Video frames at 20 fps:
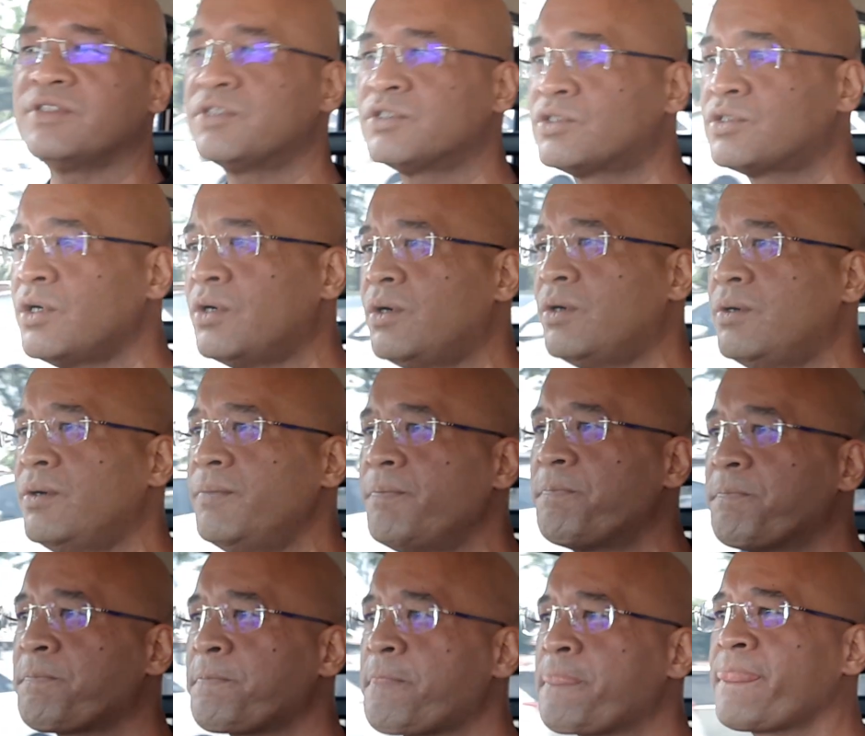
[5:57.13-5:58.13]
So
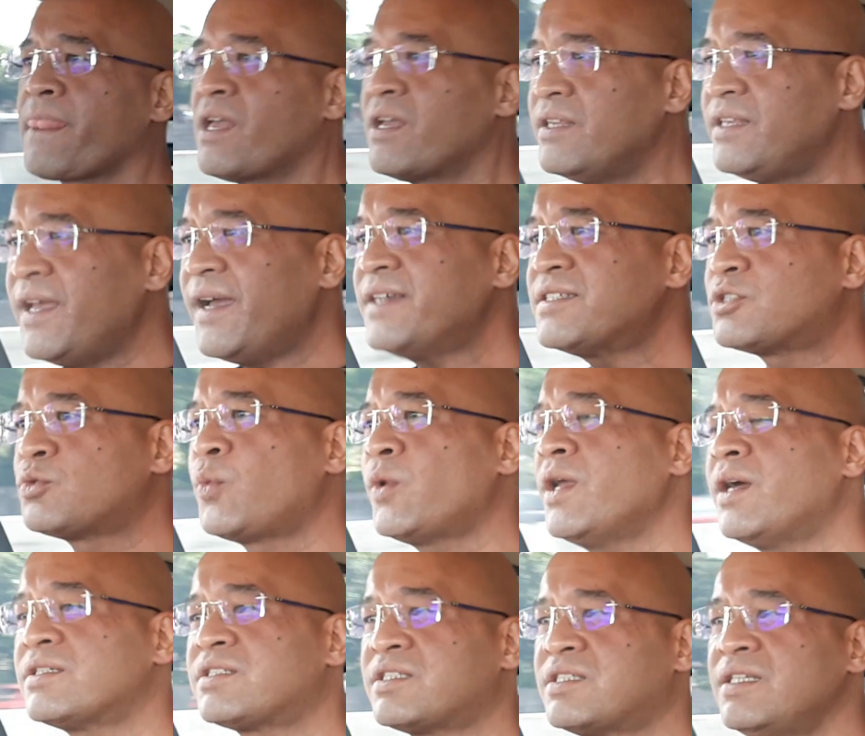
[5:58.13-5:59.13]
yes,
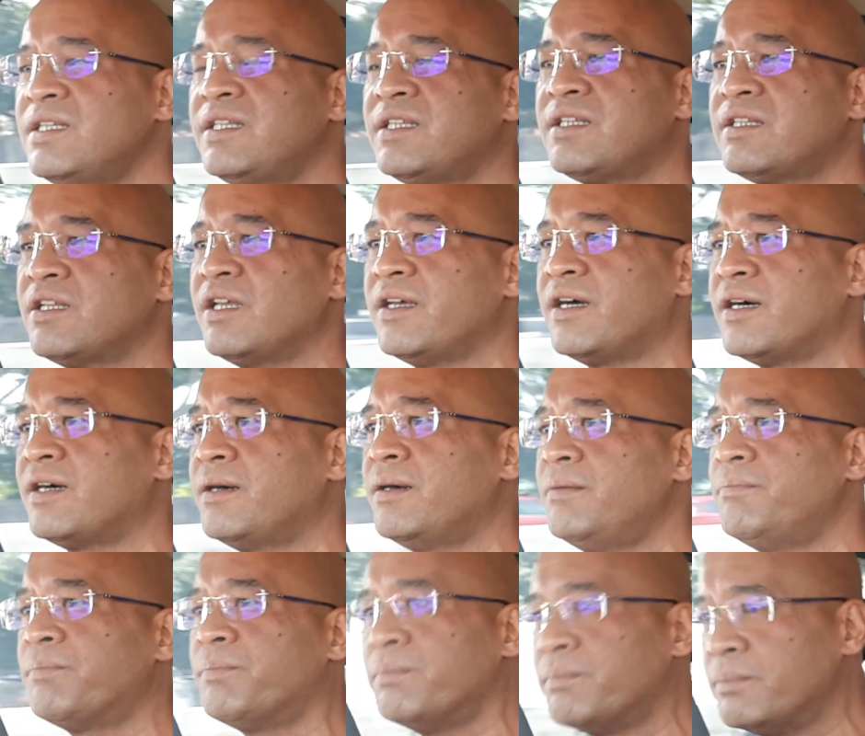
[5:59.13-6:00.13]
we are still in uh,